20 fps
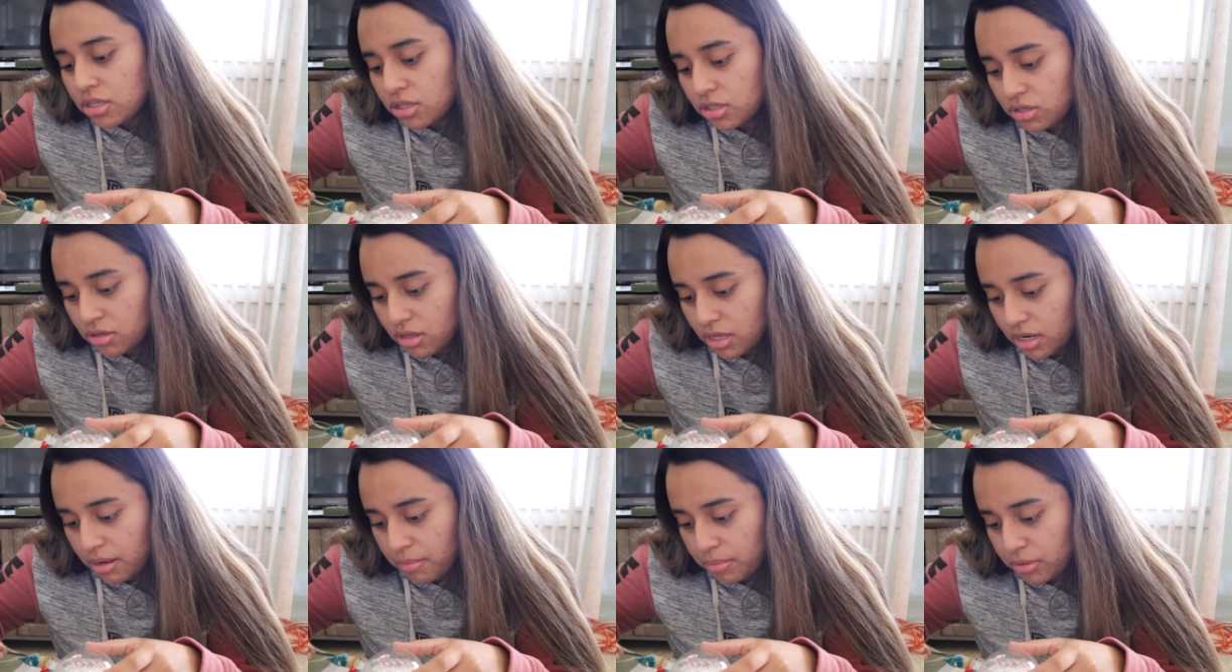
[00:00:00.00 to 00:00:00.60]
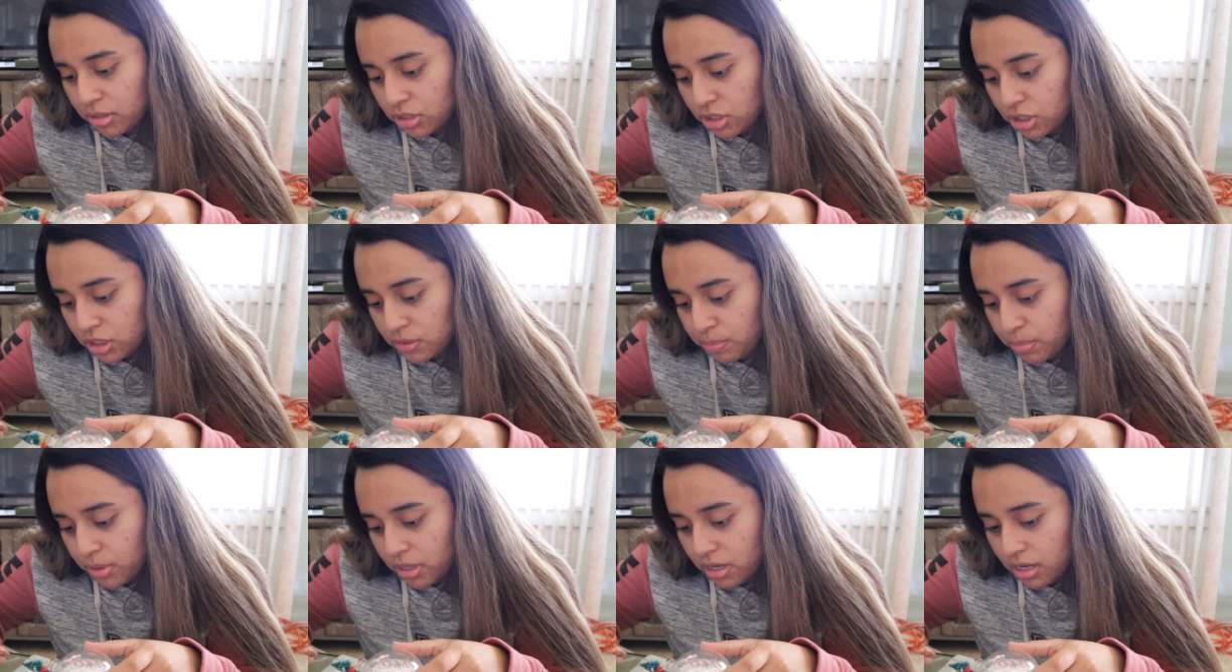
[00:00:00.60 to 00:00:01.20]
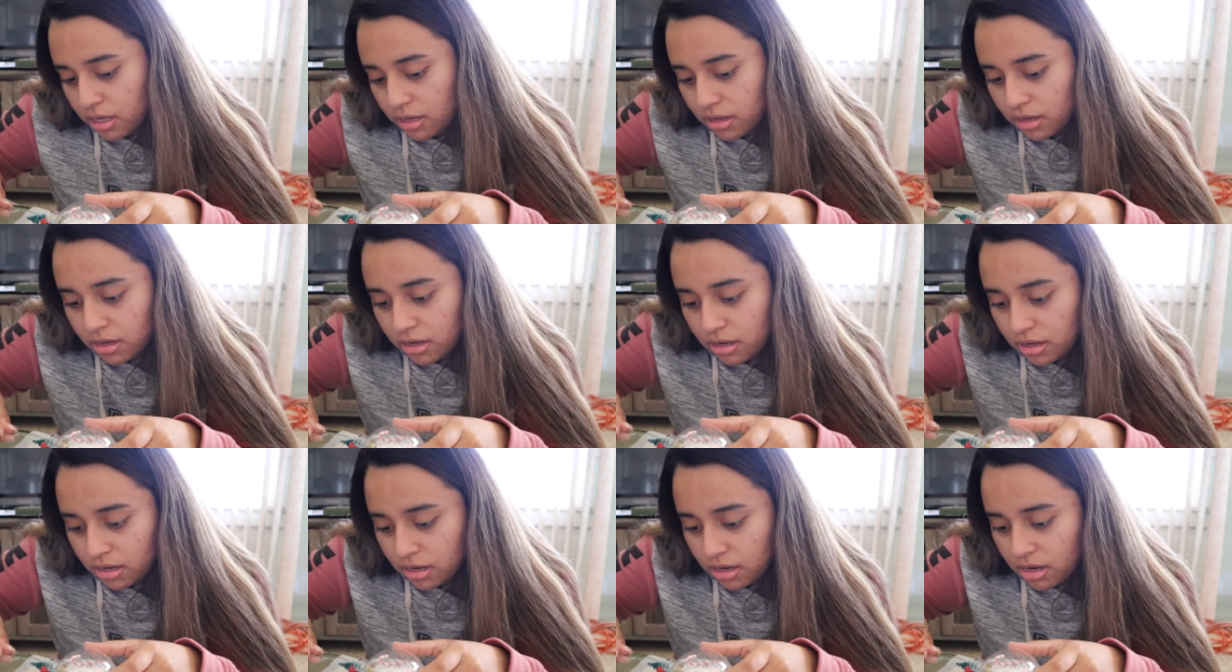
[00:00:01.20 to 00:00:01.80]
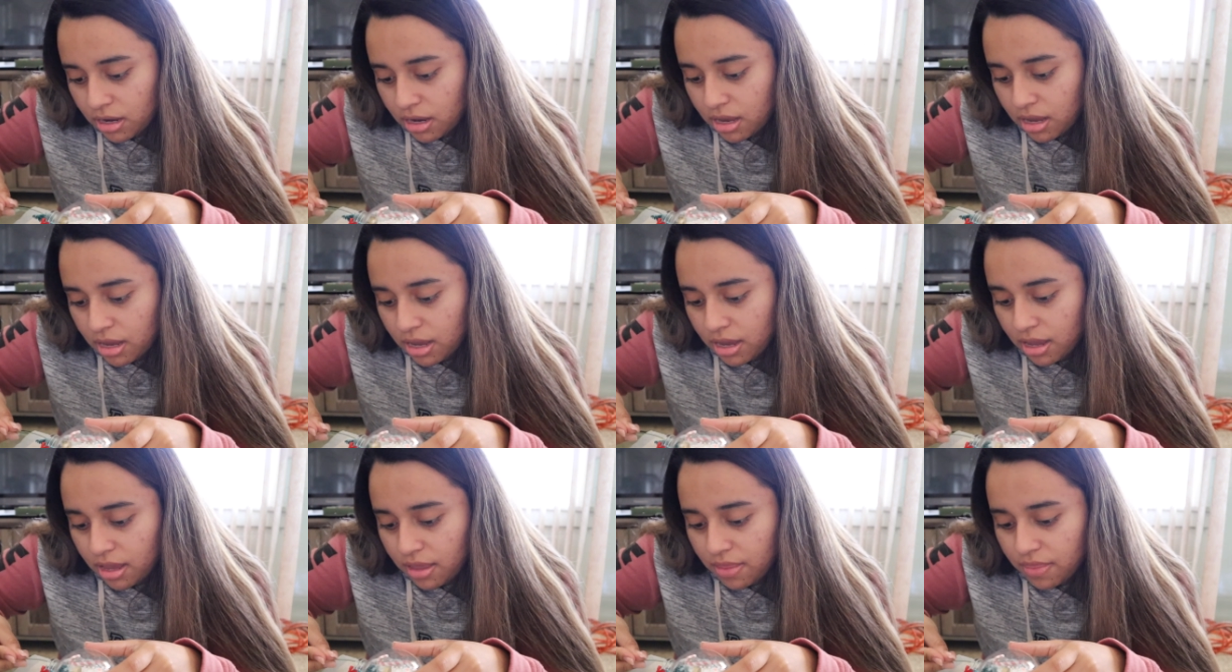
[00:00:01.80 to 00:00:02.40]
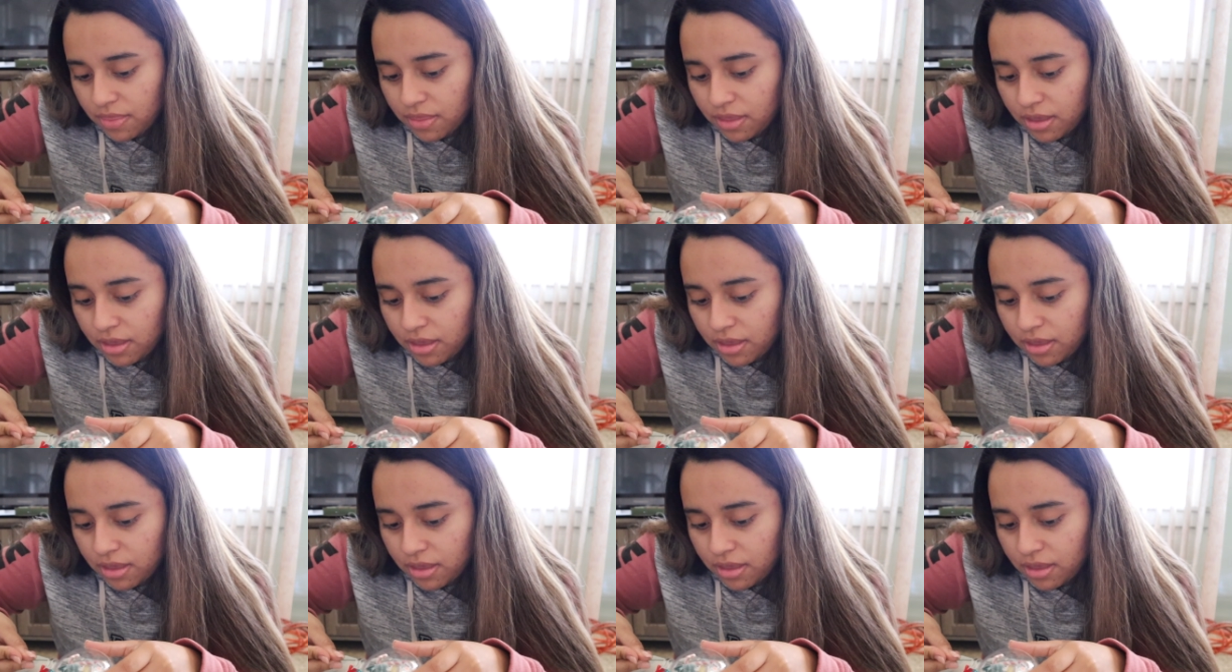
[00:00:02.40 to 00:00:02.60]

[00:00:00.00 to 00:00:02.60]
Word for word: So then I just put it in and